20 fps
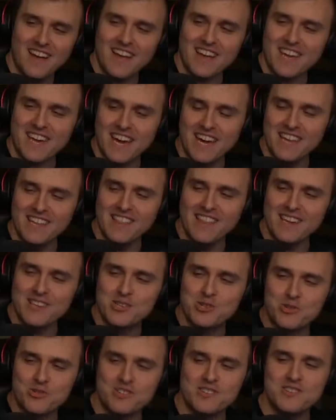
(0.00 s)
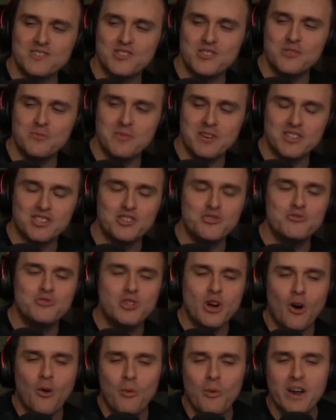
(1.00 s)
I kind of like trees too much. You
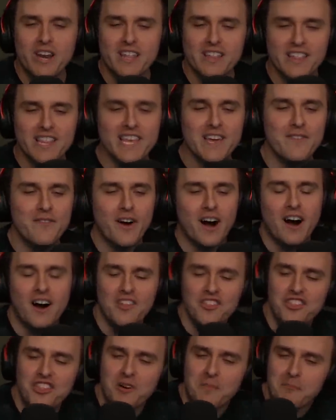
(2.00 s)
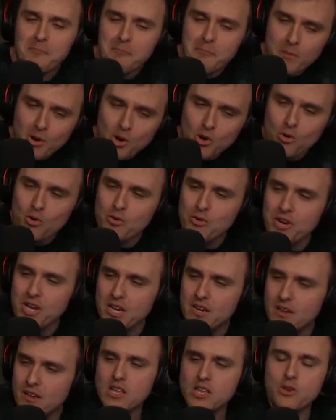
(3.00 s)
don't want to live on the moon?
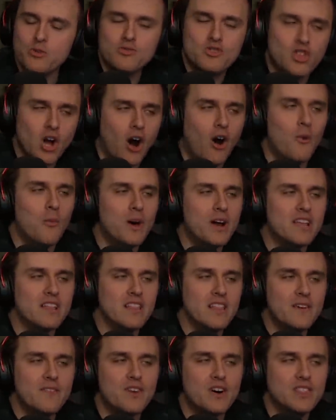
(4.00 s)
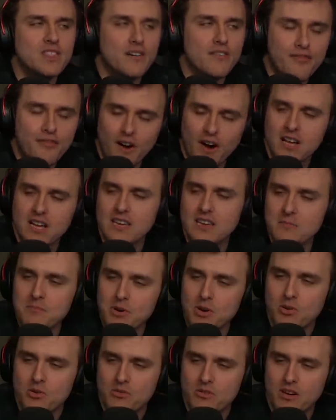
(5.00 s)
You don't want to live on the fucking
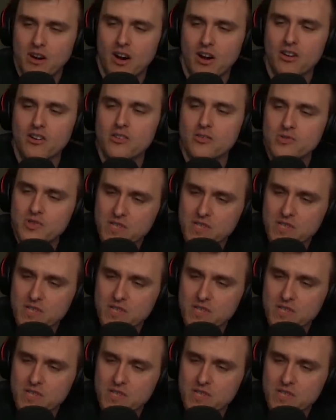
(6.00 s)
moon. Are you